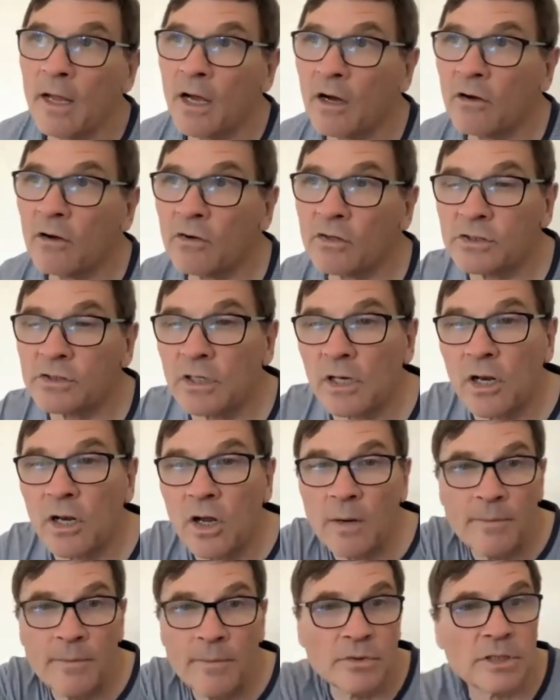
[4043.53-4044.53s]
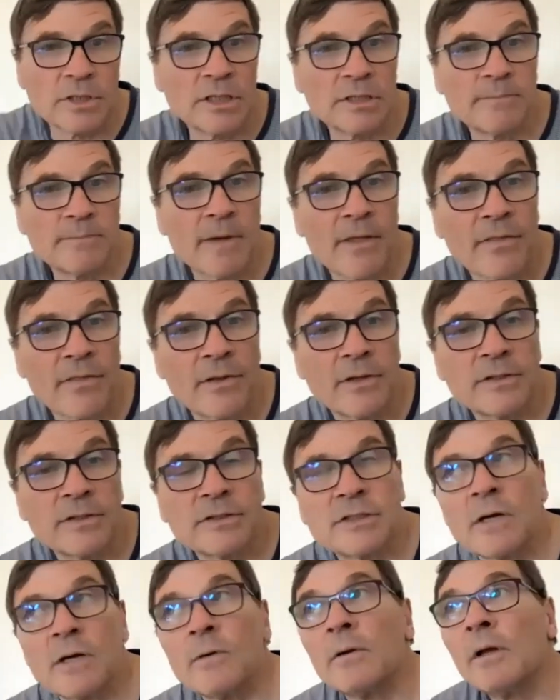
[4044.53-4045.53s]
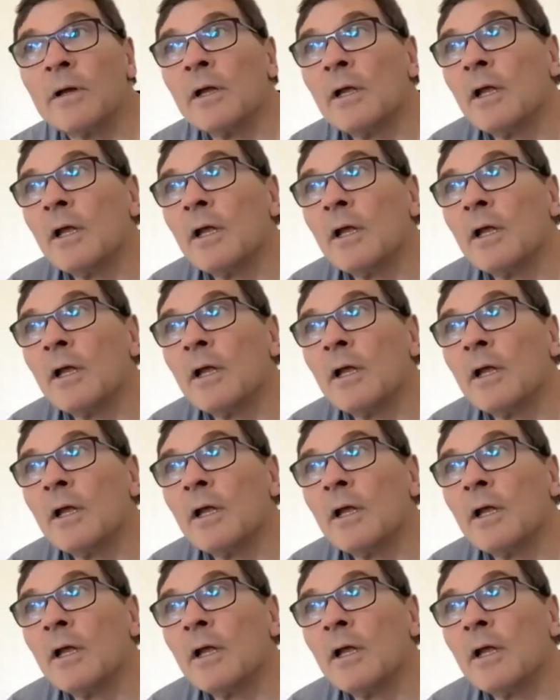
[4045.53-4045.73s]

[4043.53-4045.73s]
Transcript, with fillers: across the globe using these methods. So